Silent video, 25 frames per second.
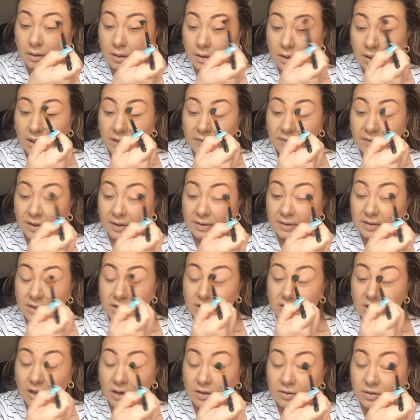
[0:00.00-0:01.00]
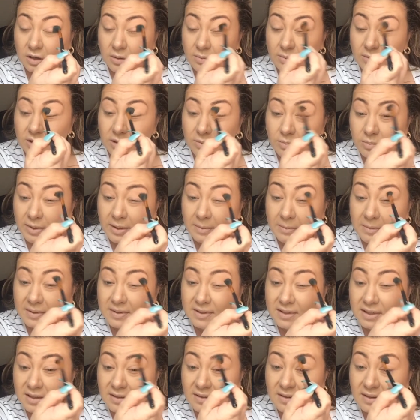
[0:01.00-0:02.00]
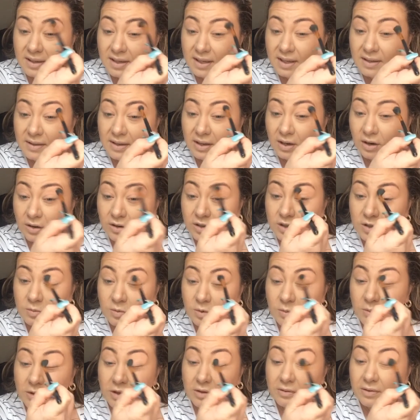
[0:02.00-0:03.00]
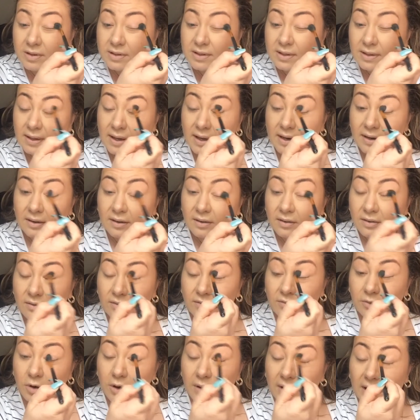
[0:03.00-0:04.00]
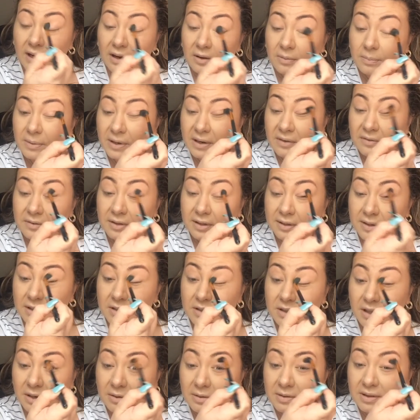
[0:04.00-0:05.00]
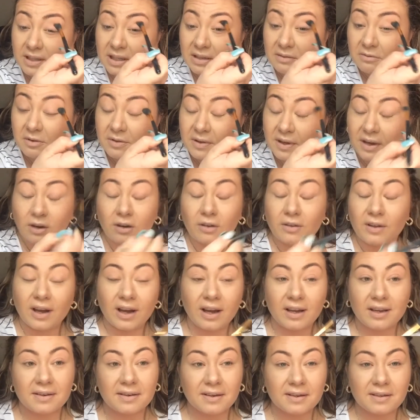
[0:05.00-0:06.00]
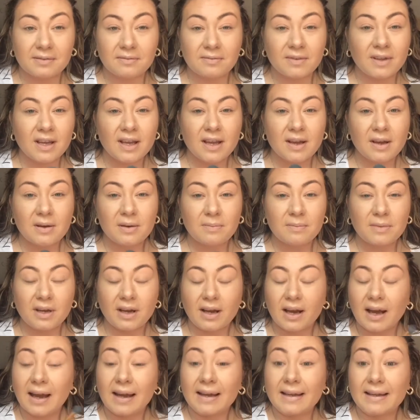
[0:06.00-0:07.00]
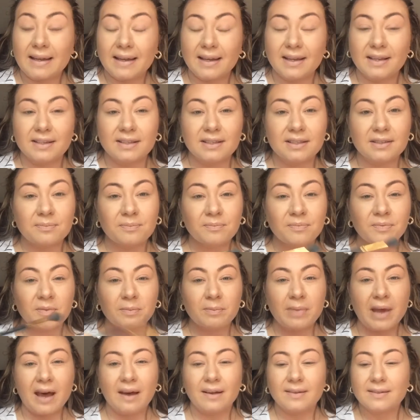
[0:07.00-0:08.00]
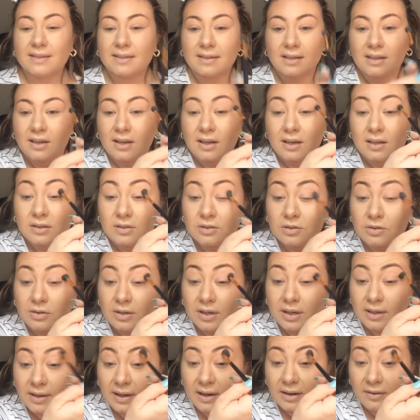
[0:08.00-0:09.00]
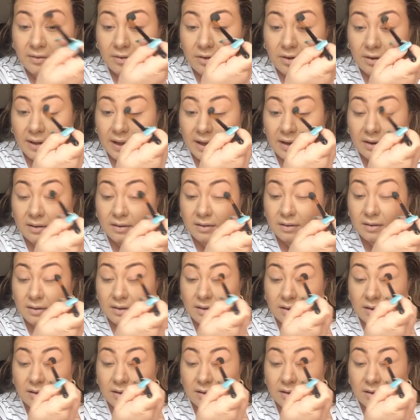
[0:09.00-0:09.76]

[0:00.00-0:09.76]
And I feel like these channels are pretty pigmented and they are smooth, but there is a lot of fallout. But I feel like that's like even with all the high-end palettes, you do get a lot of fallout.